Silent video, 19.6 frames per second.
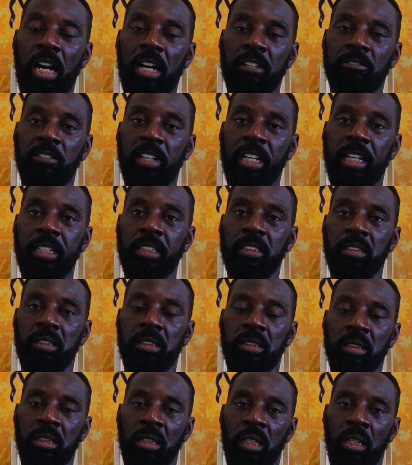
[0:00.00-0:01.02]
Ka
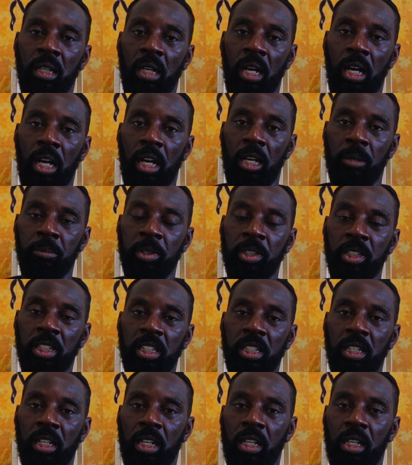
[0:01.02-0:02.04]
reigned um, in
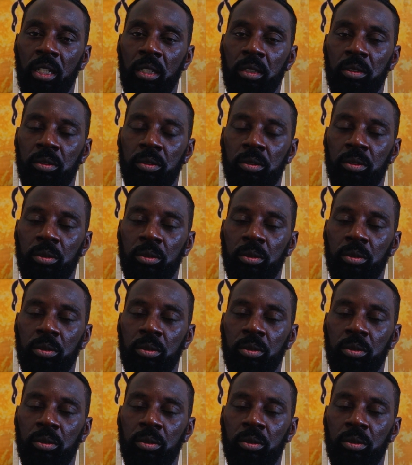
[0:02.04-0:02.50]
the year